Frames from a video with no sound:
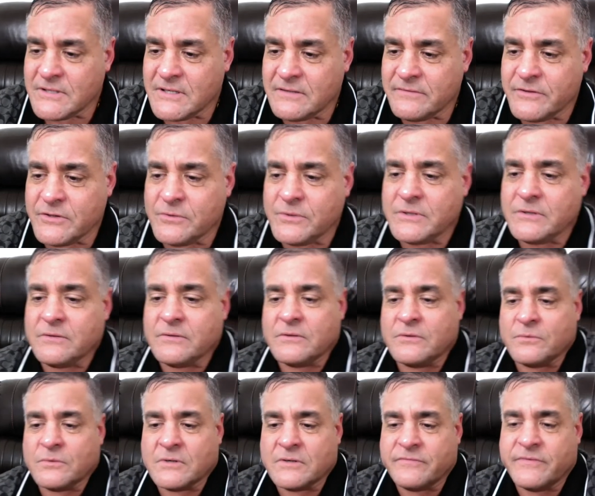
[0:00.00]
I don't know what
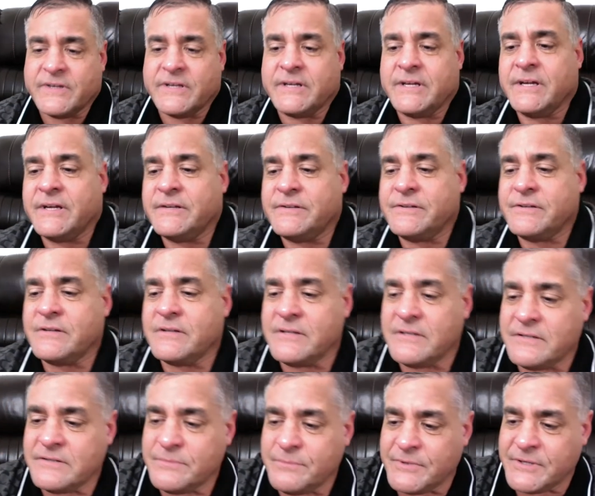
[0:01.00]
the word vacation
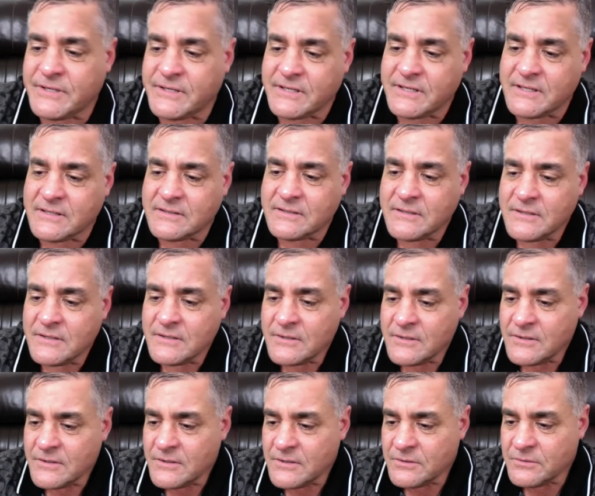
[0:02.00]
is, but uh,
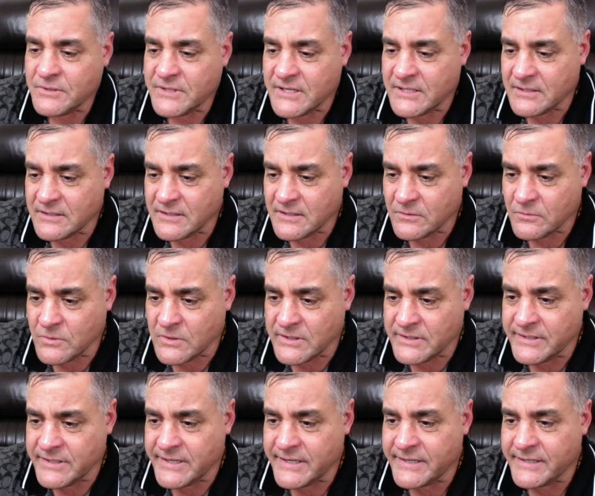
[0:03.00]
we'll get there
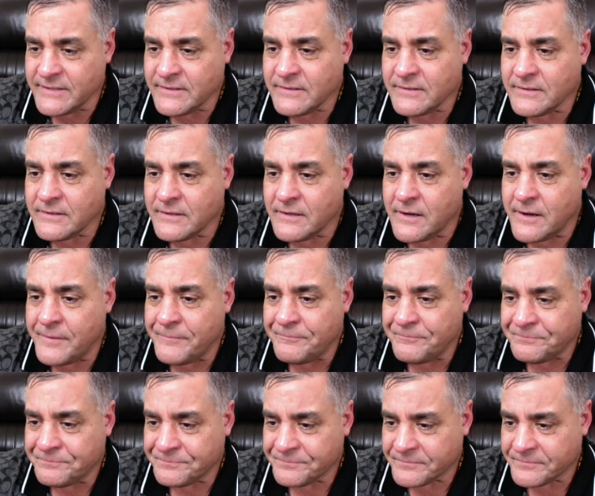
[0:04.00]
one day. Um,